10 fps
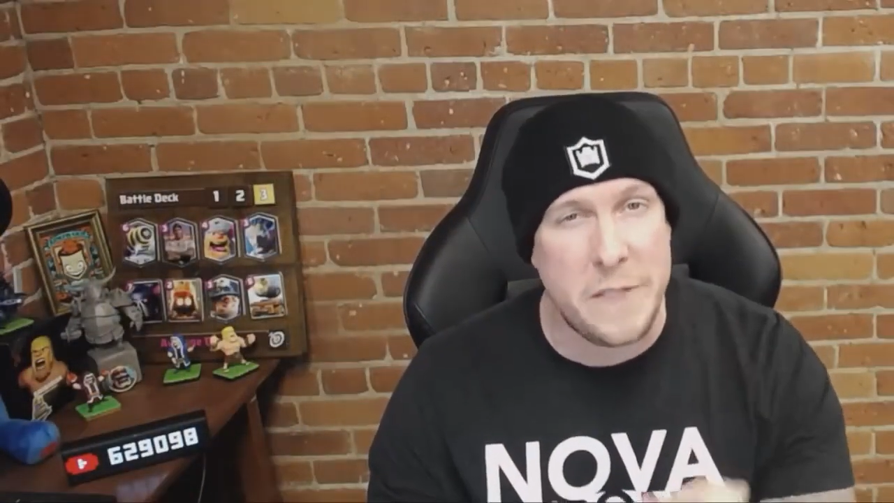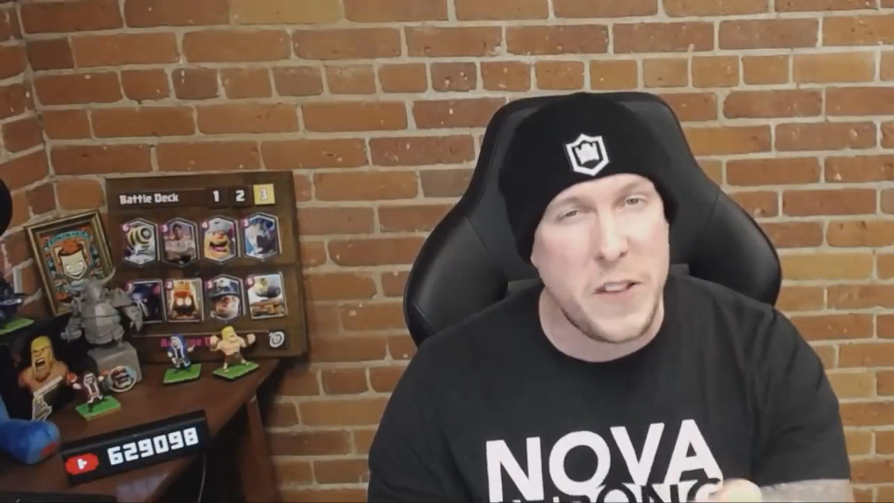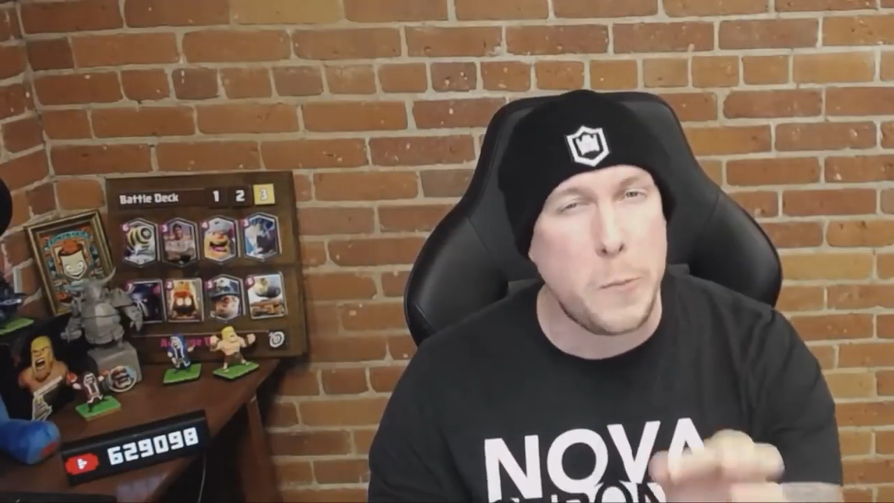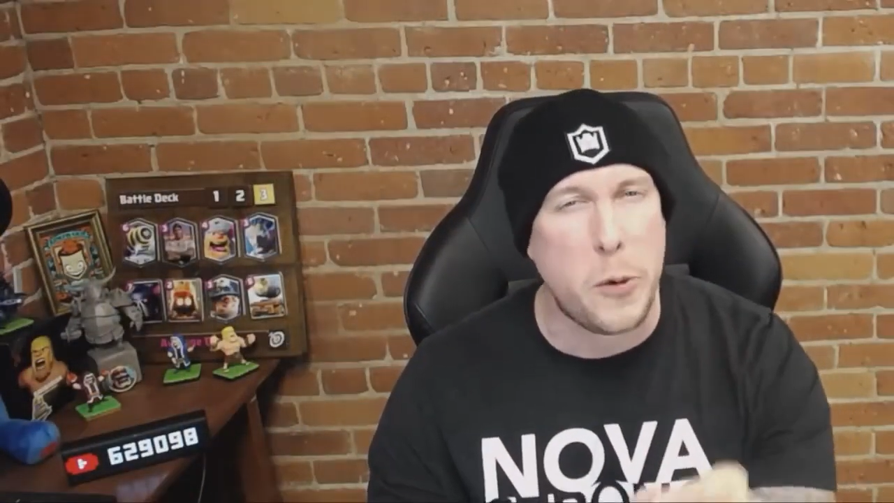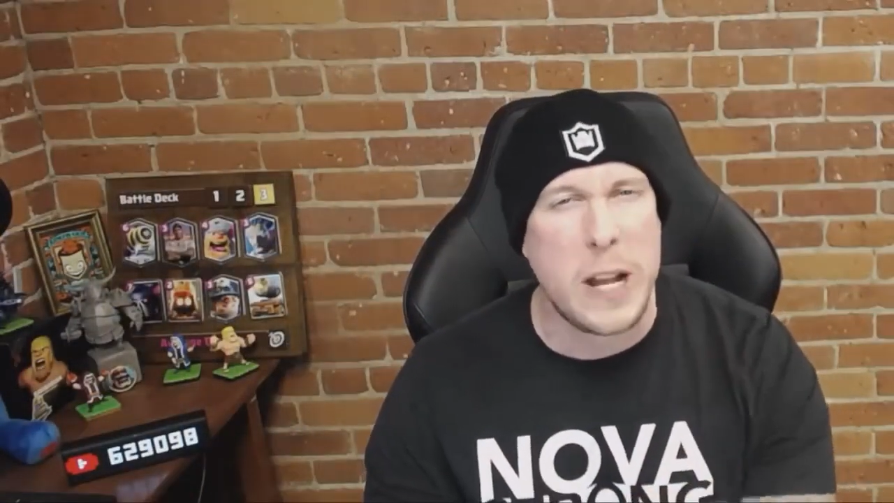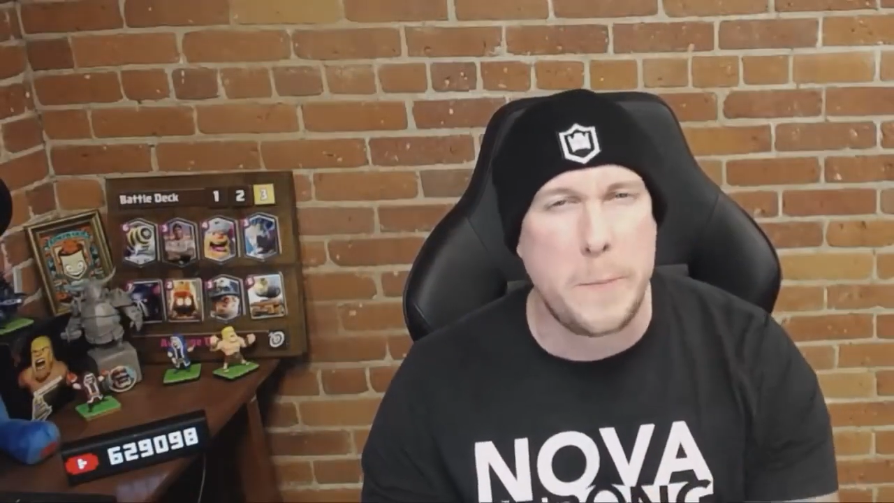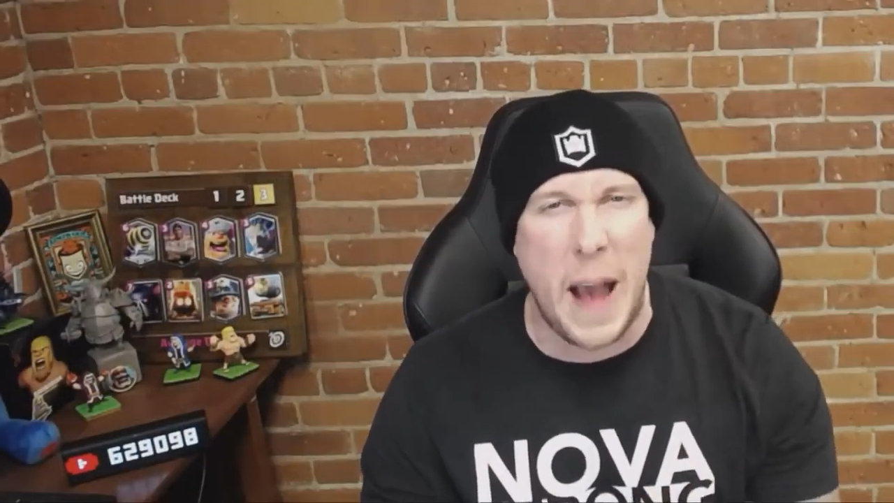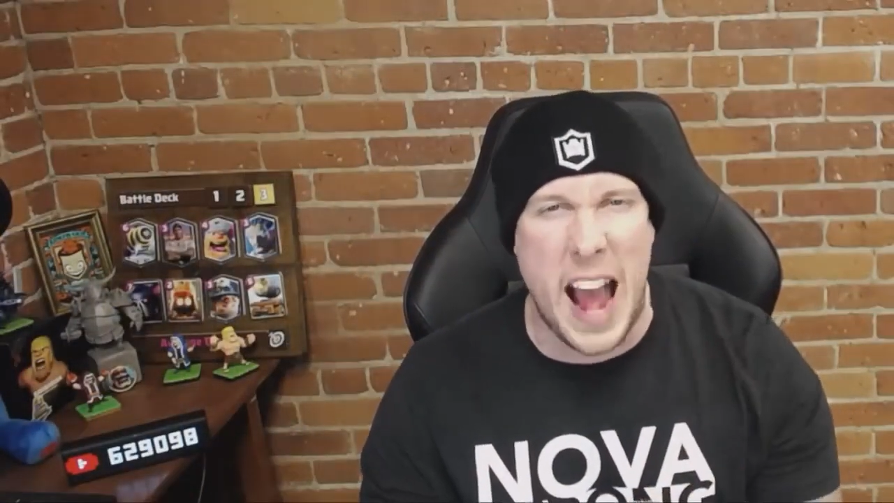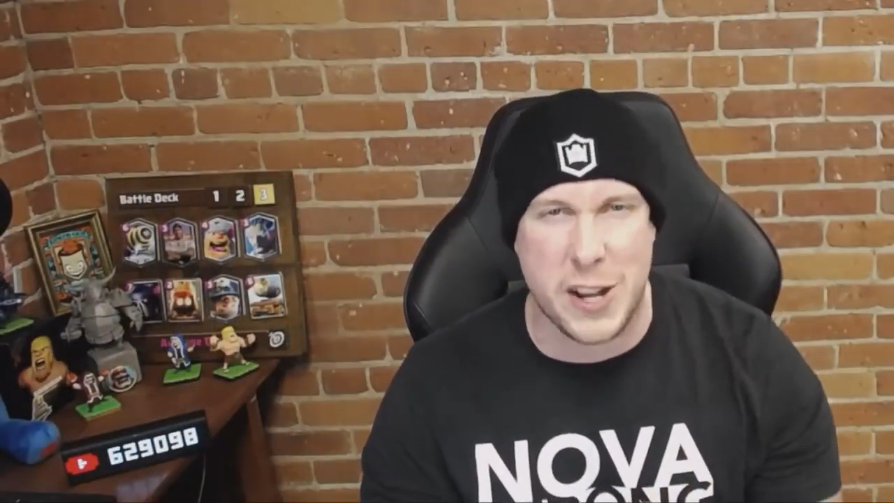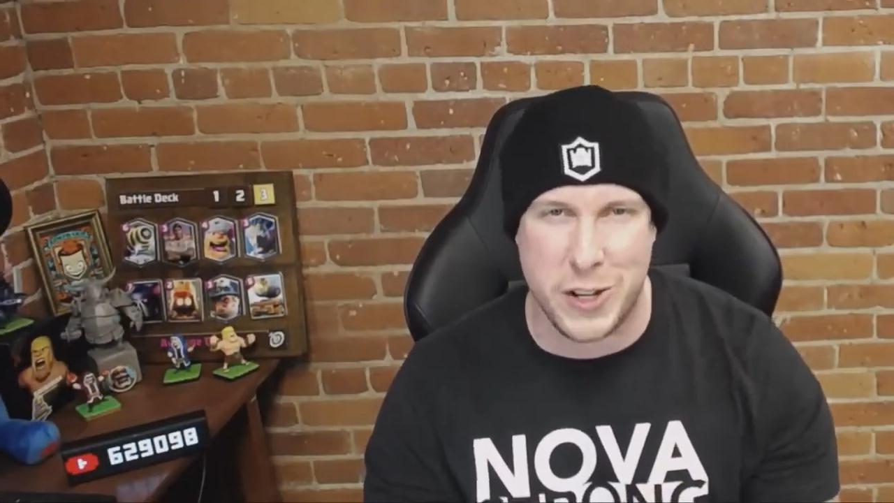I feel pretty
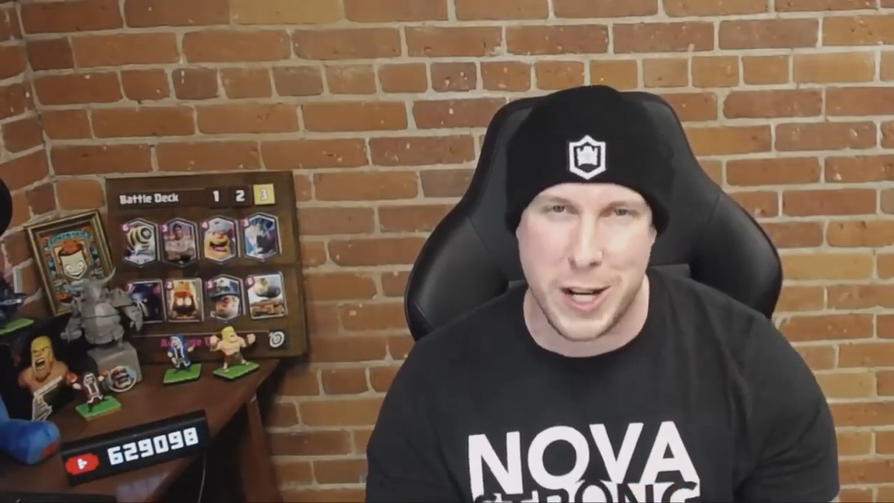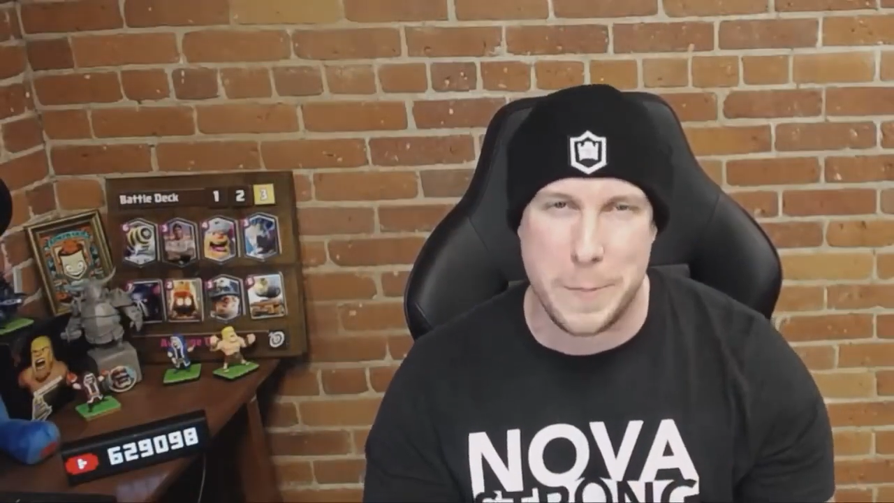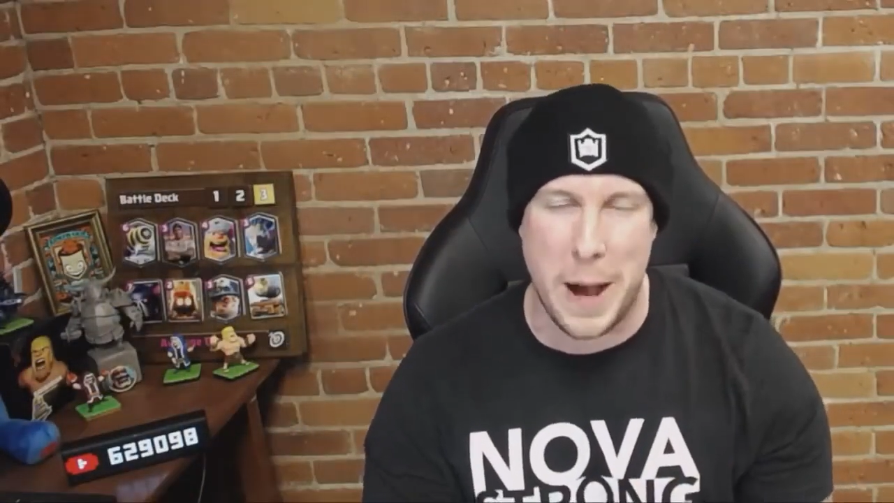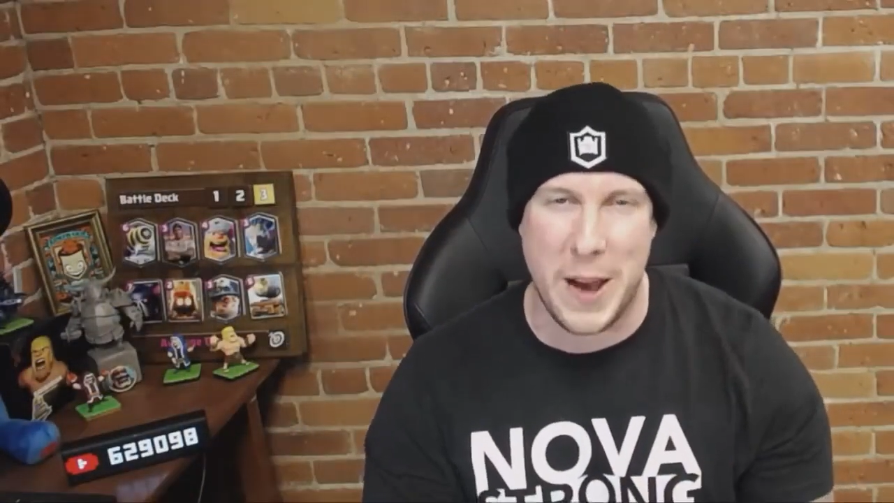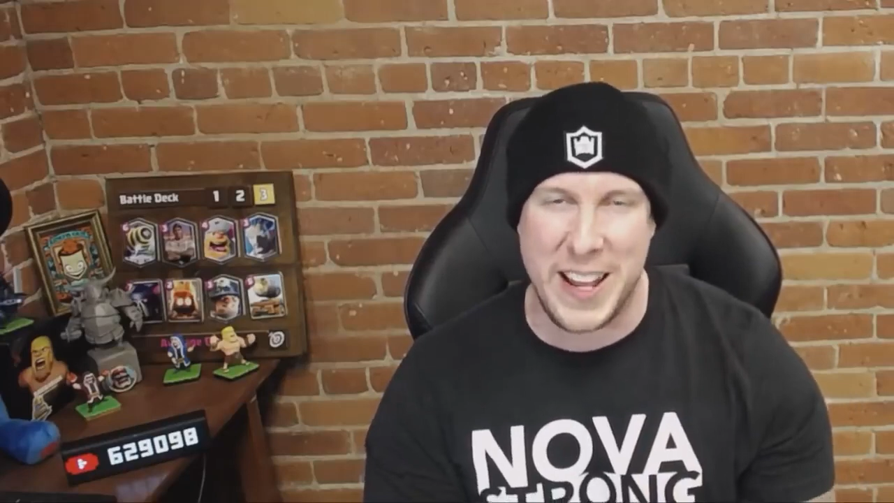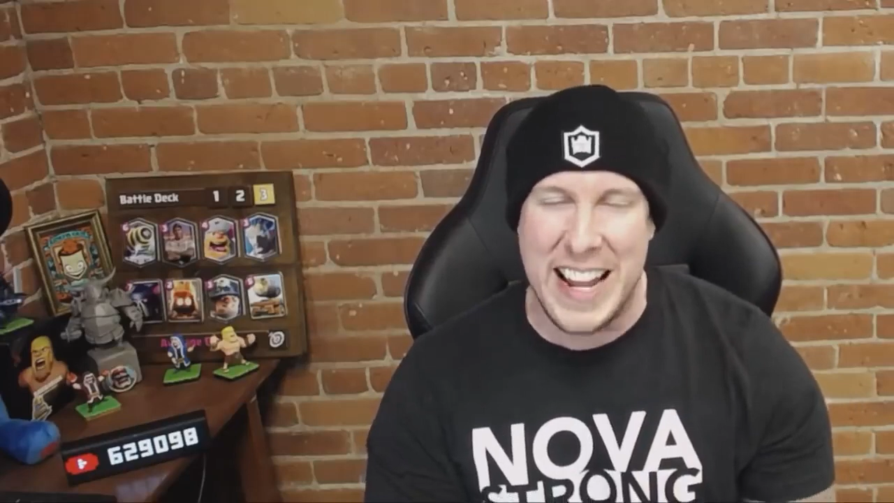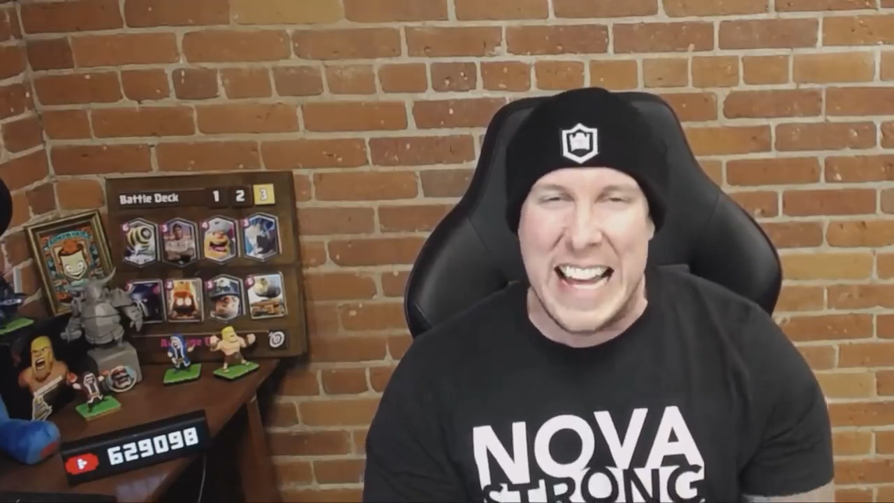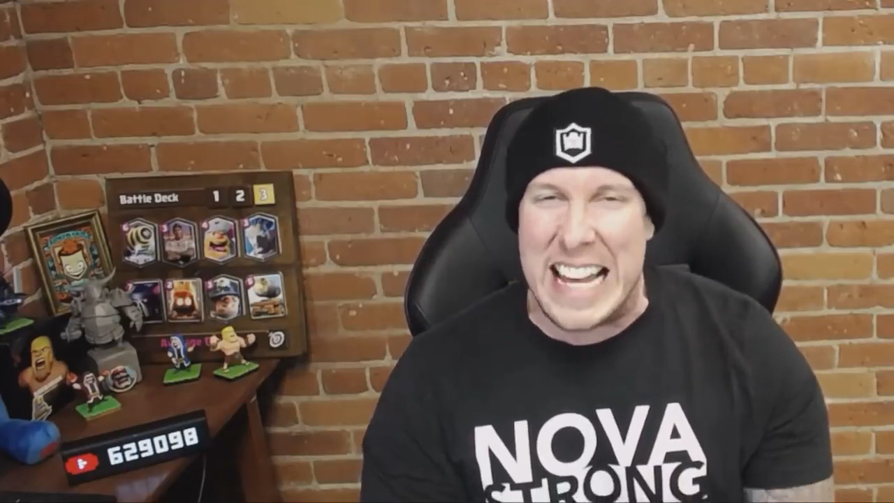passionate about it.